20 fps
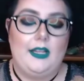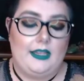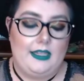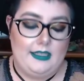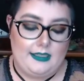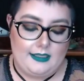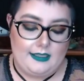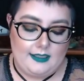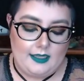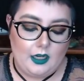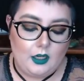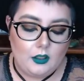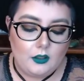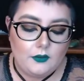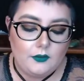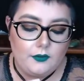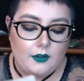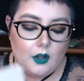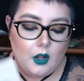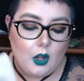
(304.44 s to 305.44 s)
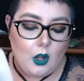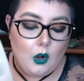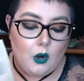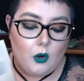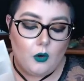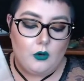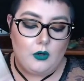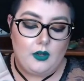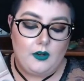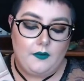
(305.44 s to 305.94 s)
itself,
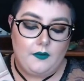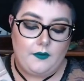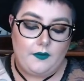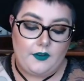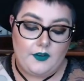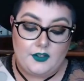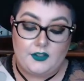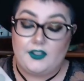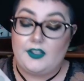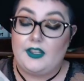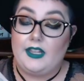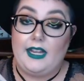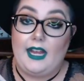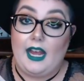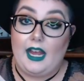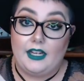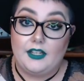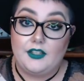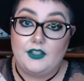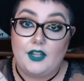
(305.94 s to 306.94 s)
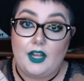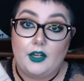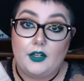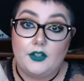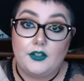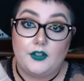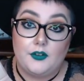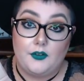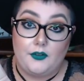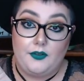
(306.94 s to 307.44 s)
or if just the
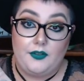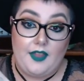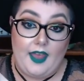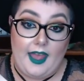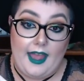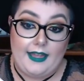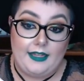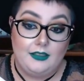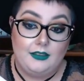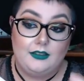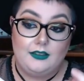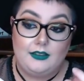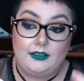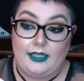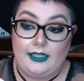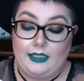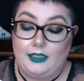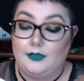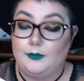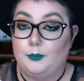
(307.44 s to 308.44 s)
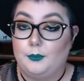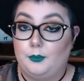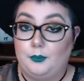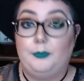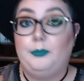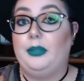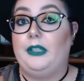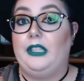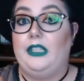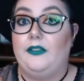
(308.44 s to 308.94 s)
eyeshadows are that like
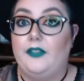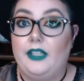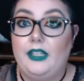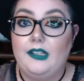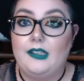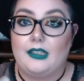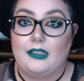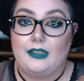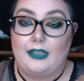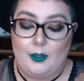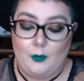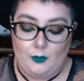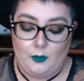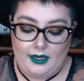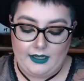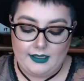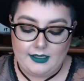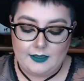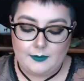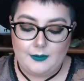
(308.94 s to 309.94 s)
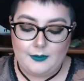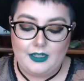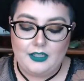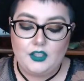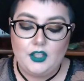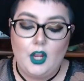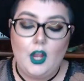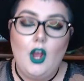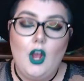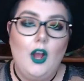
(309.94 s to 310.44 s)
beefy that they weigh this much,